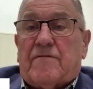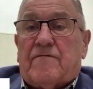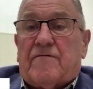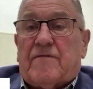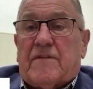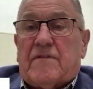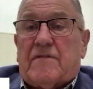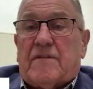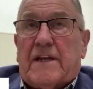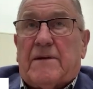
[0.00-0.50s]
of
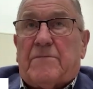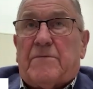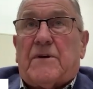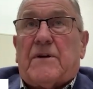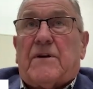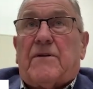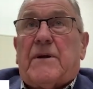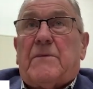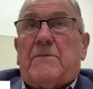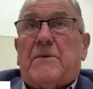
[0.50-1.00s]
the labor
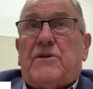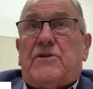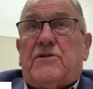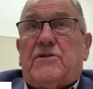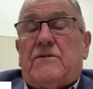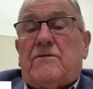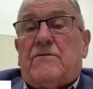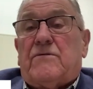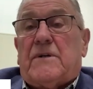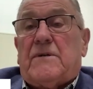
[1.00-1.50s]
agreement
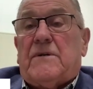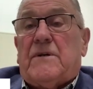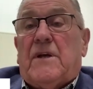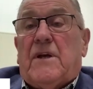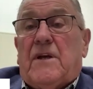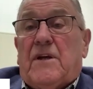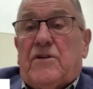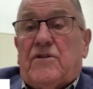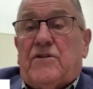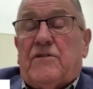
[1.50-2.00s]
to uh,
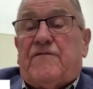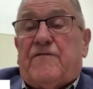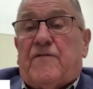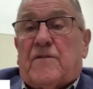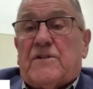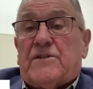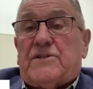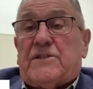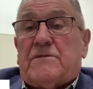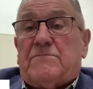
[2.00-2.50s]
to
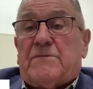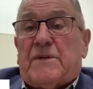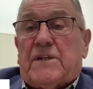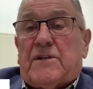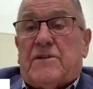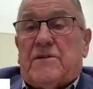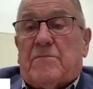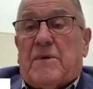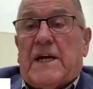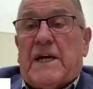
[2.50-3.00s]
force them
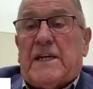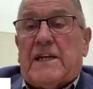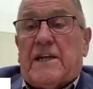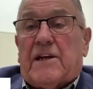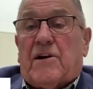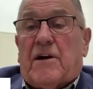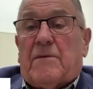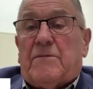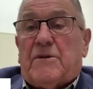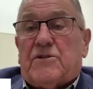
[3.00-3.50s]
into binding
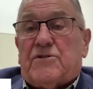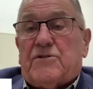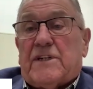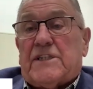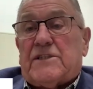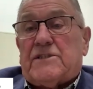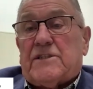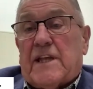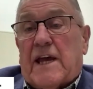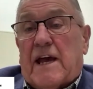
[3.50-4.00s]

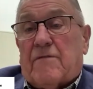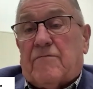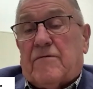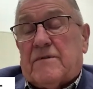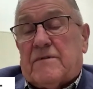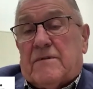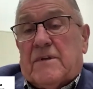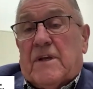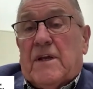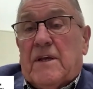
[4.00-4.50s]
arbitration. That
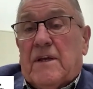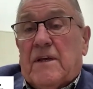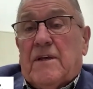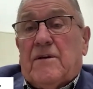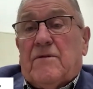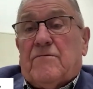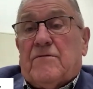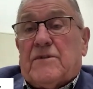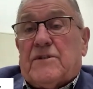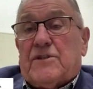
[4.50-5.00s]
would
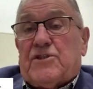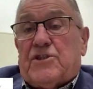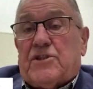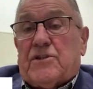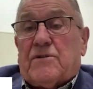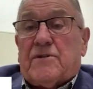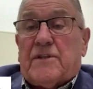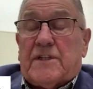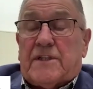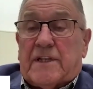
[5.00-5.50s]
would
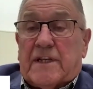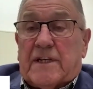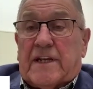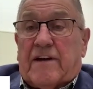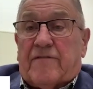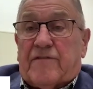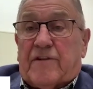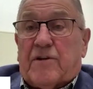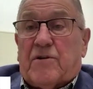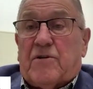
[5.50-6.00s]
assure that they'd
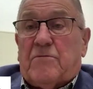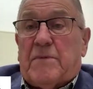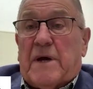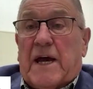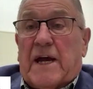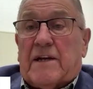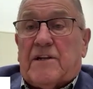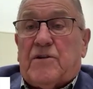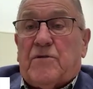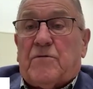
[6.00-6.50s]
have to go
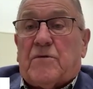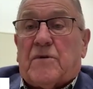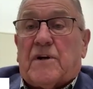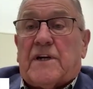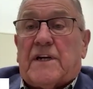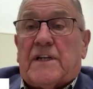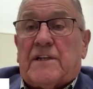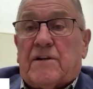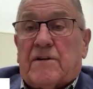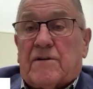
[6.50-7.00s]
back to work,
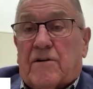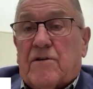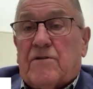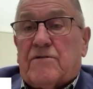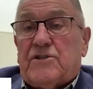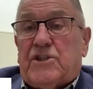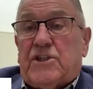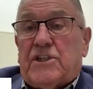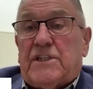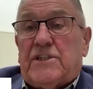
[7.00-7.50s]
and
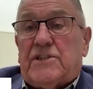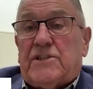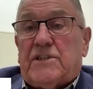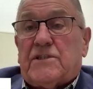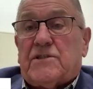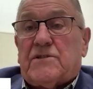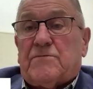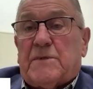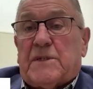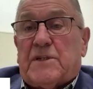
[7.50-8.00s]

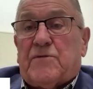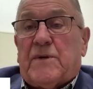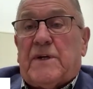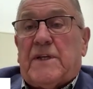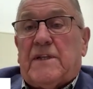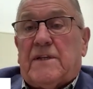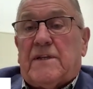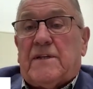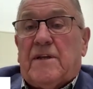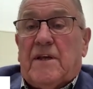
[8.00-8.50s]
negotiations between
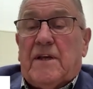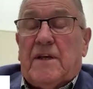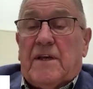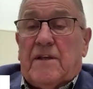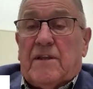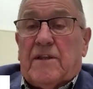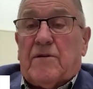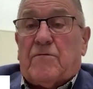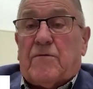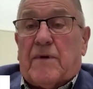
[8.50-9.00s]
the
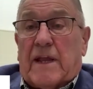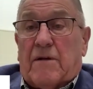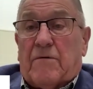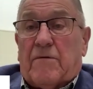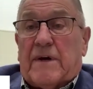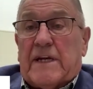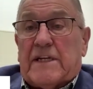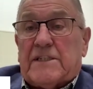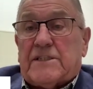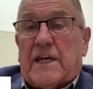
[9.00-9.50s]
the
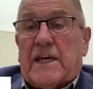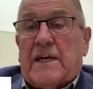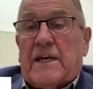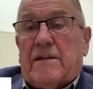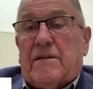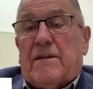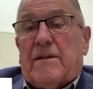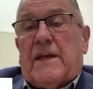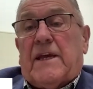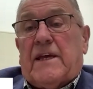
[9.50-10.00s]
railways and
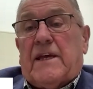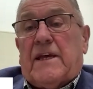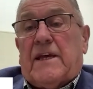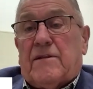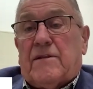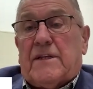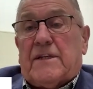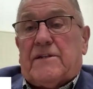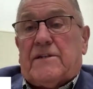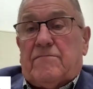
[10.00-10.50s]
and
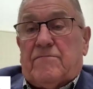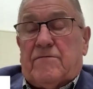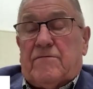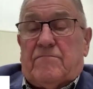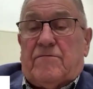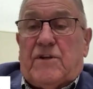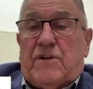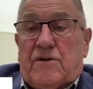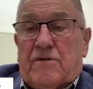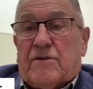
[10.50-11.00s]
the
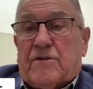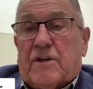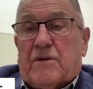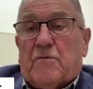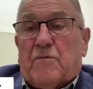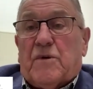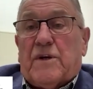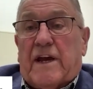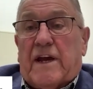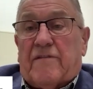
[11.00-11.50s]
union
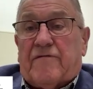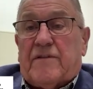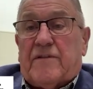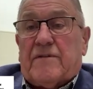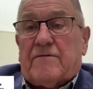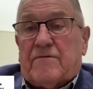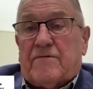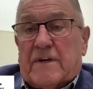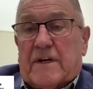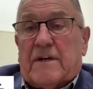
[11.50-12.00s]
would have to
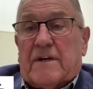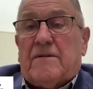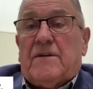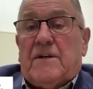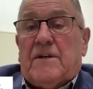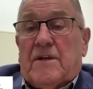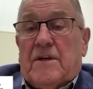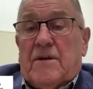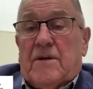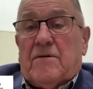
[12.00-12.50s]
uh,
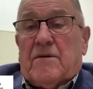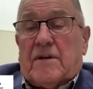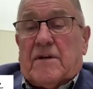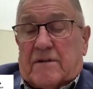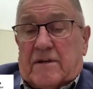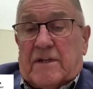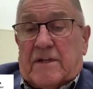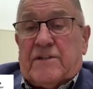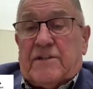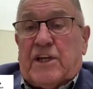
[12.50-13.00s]

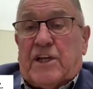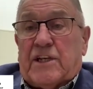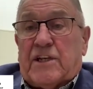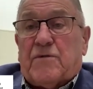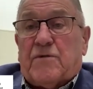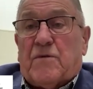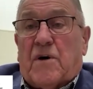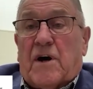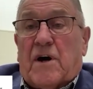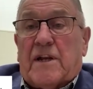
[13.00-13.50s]
continue
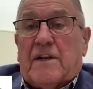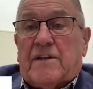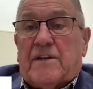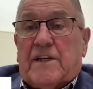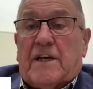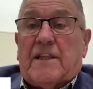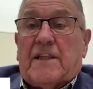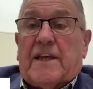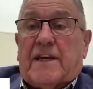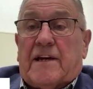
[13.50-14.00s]
on until
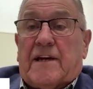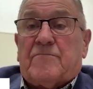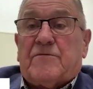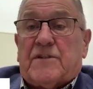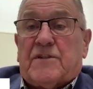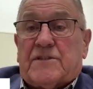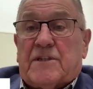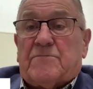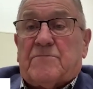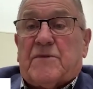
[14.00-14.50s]
they come to
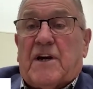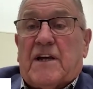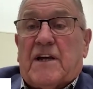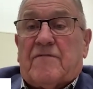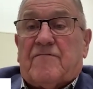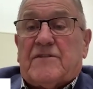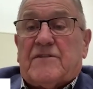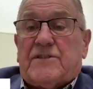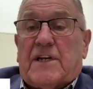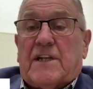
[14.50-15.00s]
some kind of
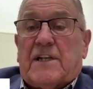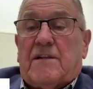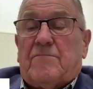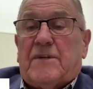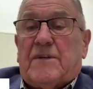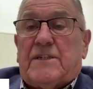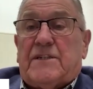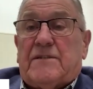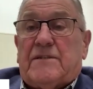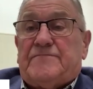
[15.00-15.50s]
a
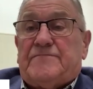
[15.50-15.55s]
settlement.